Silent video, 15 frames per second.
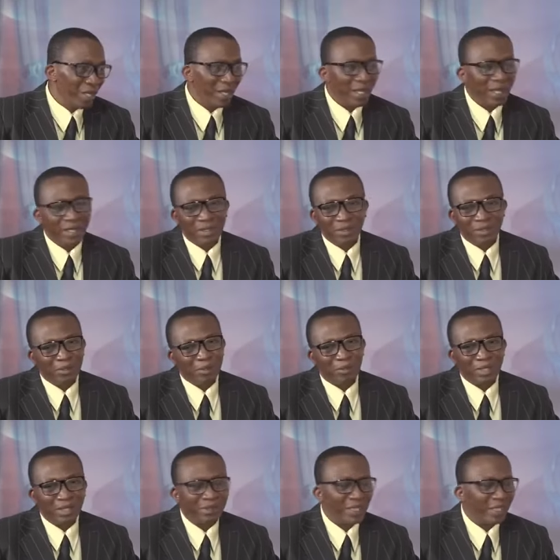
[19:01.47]
and you
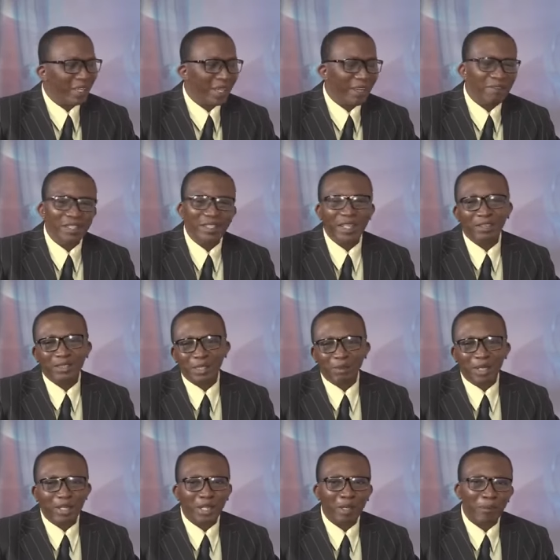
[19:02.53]
must have started having doubts
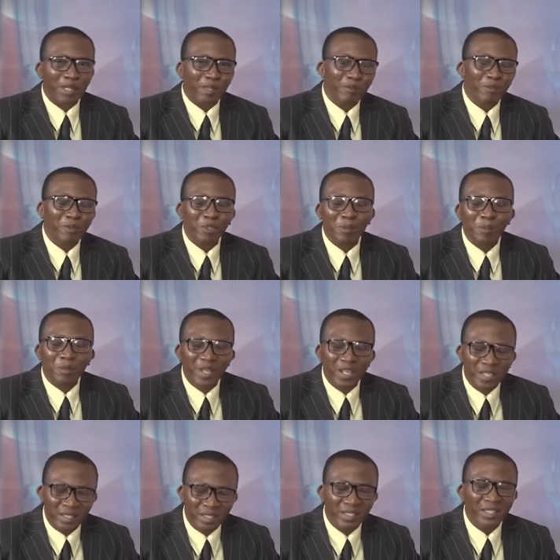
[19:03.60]
about our platform. So
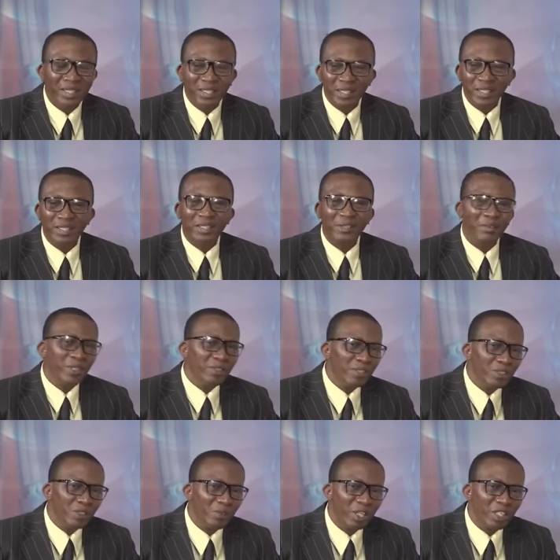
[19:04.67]
please, this is the real
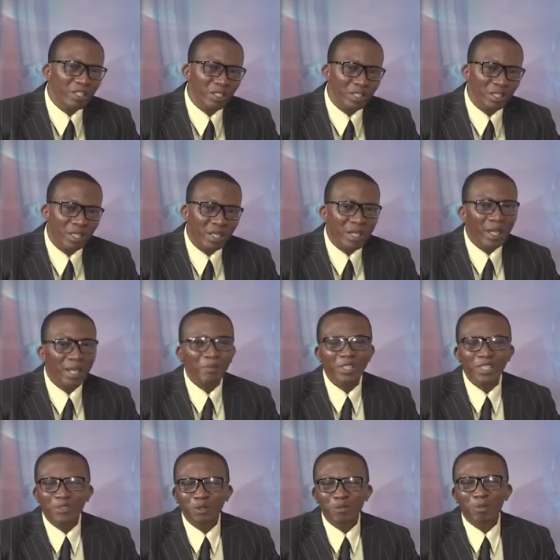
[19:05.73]
situation and
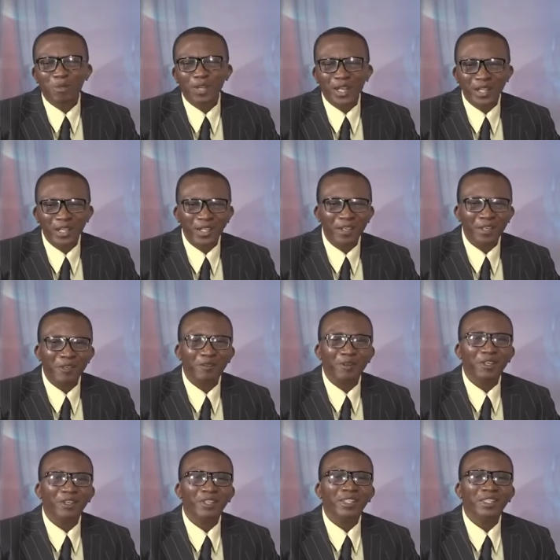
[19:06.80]
please do pray
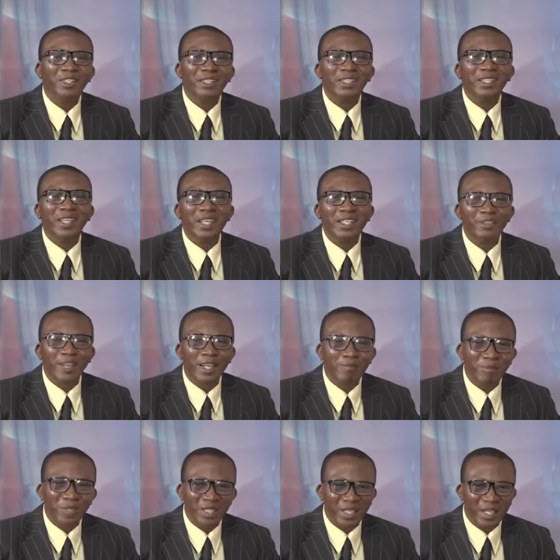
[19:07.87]
for the
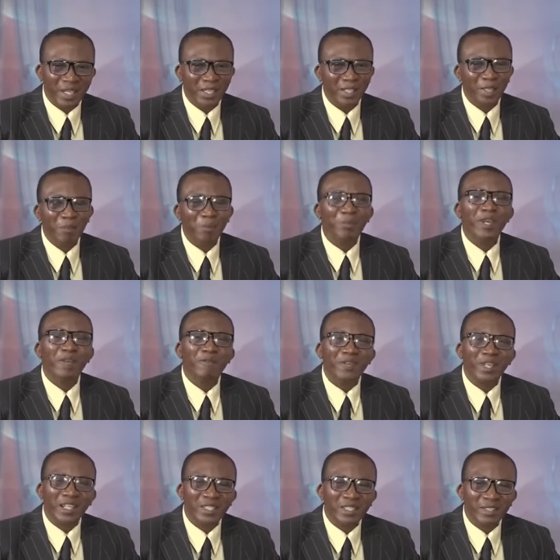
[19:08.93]
Nigerian media. Pray for
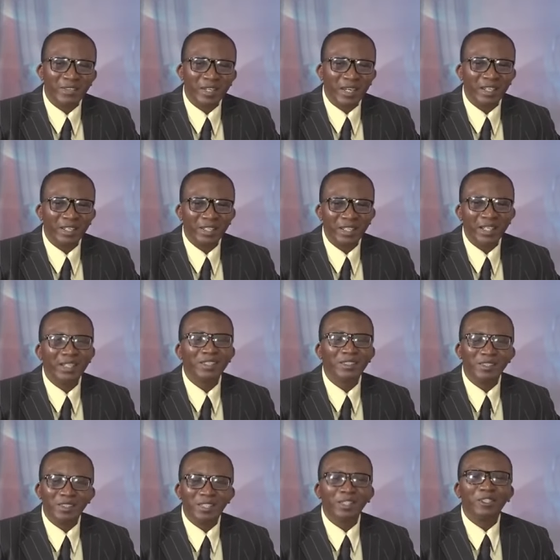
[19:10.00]
Nigeria. Let's
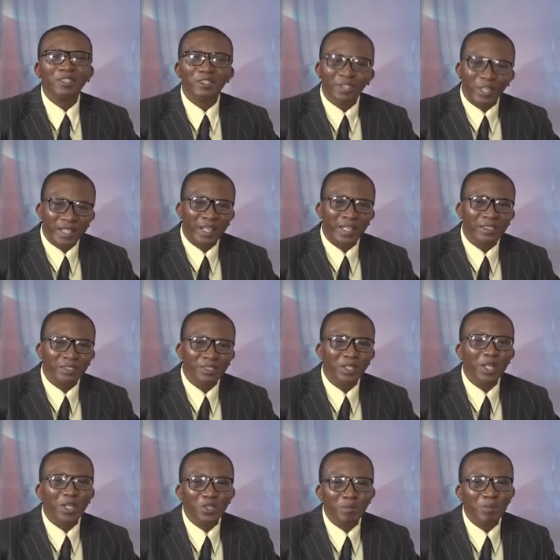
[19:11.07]
all join hands
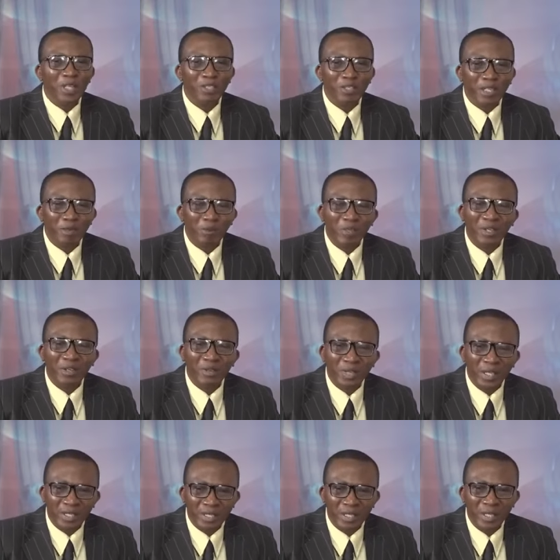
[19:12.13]
to make sure that we create